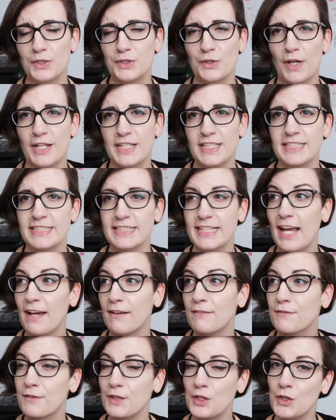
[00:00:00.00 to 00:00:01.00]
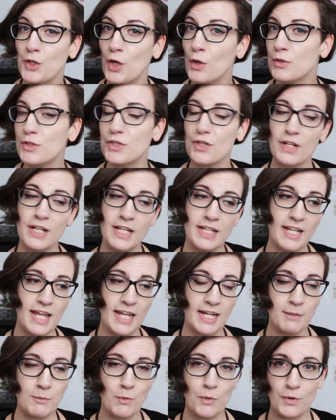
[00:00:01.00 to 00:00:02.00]
so I didn't have the notes on it
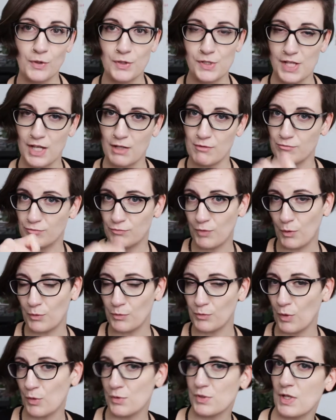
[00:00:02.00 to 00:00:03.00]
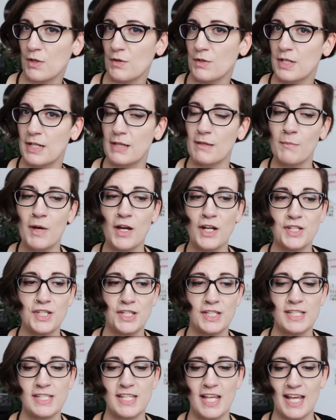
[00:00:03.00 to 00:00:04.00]
anymore because I wrote those down in the
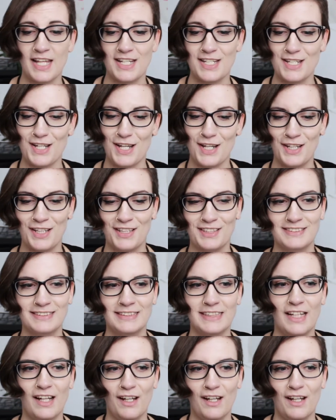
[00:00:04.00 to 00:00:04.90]
margins, and I